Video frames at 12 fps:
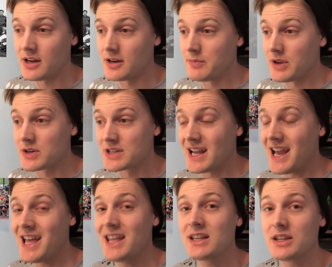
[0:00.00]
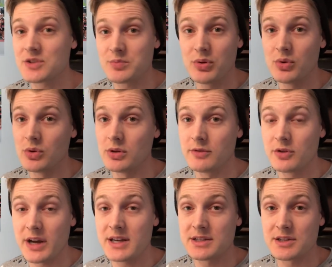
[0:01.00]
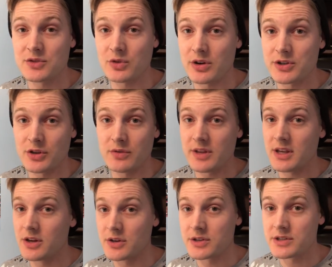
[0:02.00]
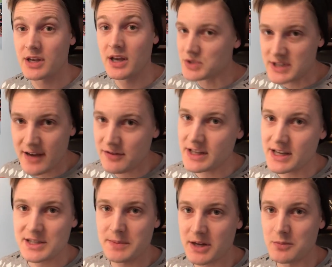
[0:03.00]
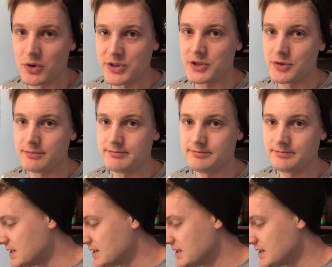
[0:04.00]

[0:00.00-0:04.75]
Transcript: Um, there is an endless pool of great distance runners over the years, so definitely expect more soon.